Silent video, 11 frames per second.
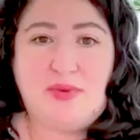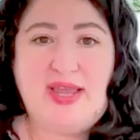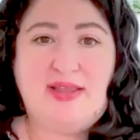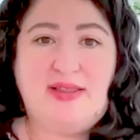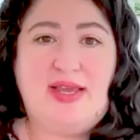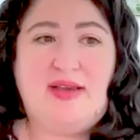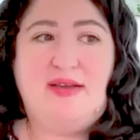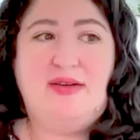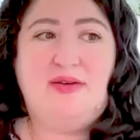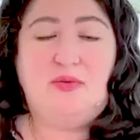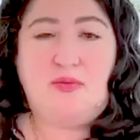way,
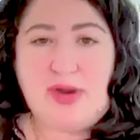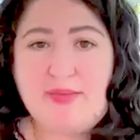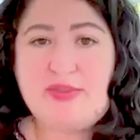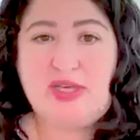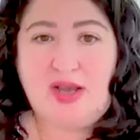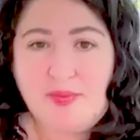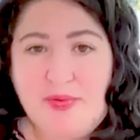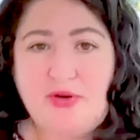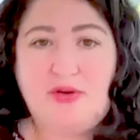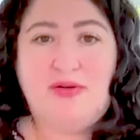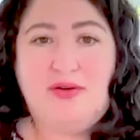like, ramps up
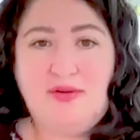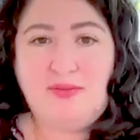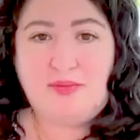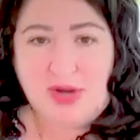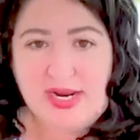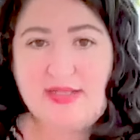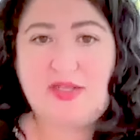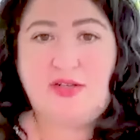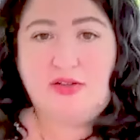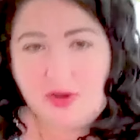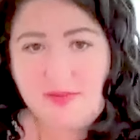your brain's
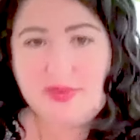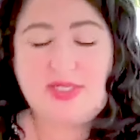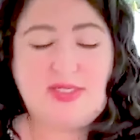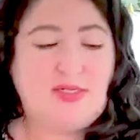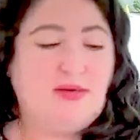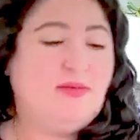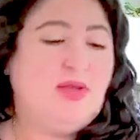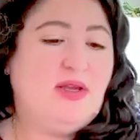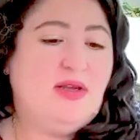alarm system.